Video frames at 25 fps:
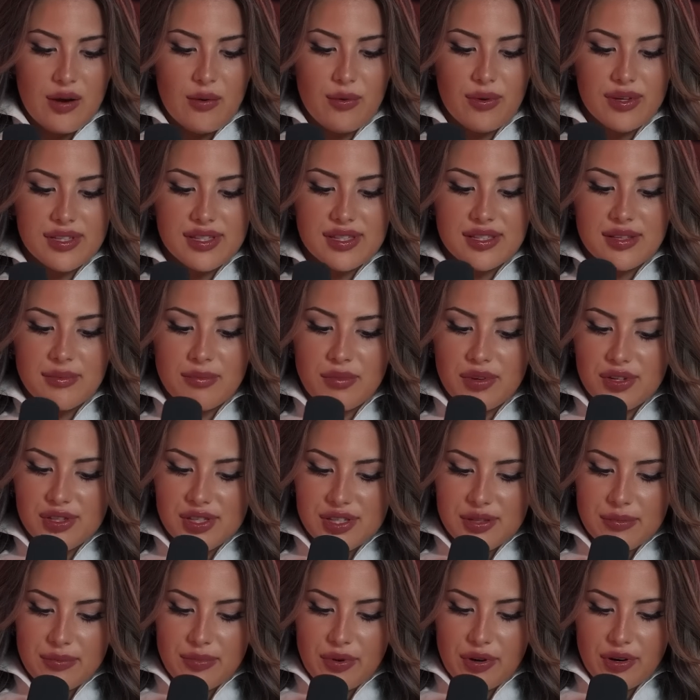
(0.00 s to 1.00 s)
What's the
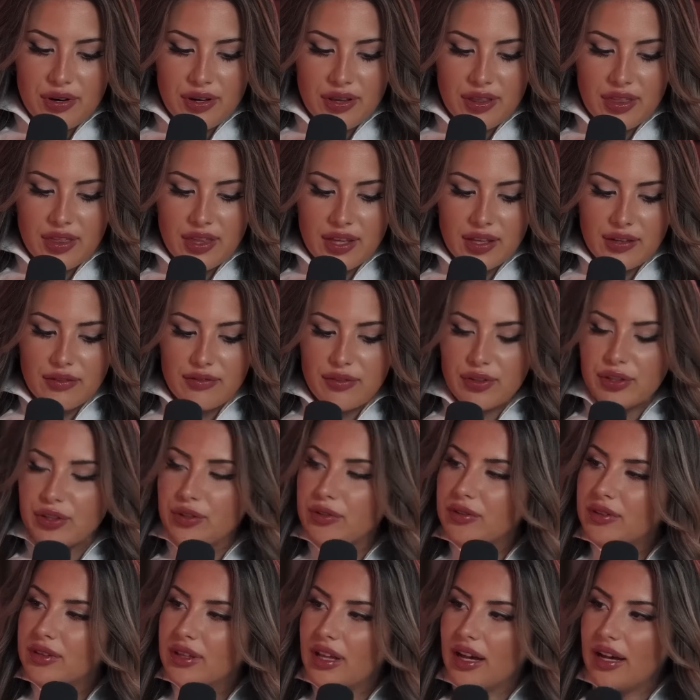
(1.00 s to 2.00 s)
most important thing for
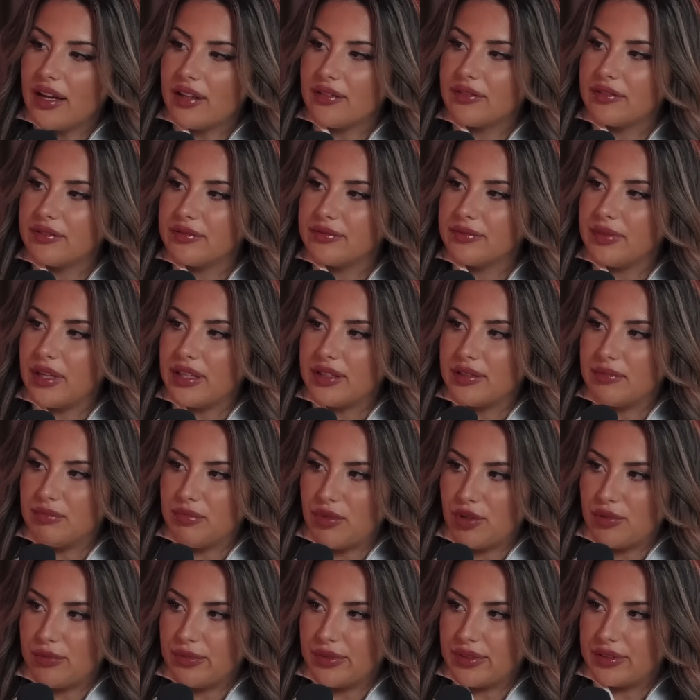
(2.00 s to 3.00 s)
you in life at the
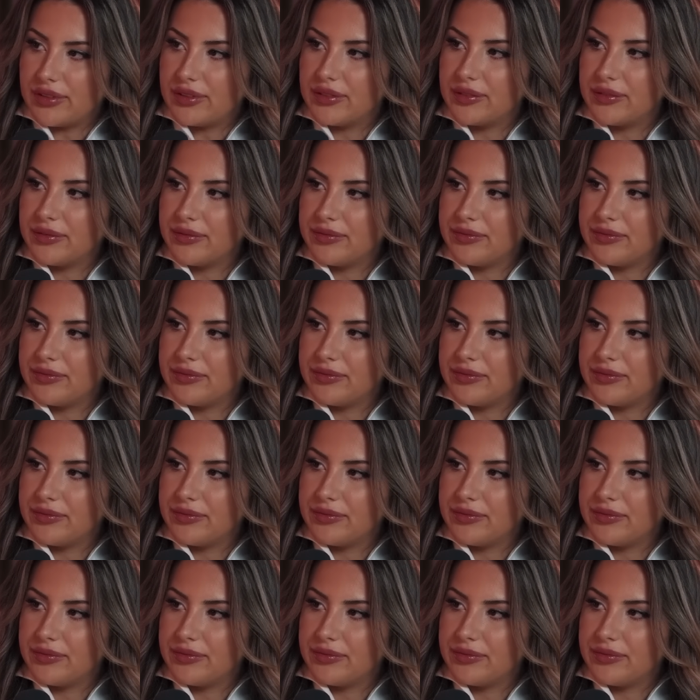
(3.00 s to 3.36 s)
moment?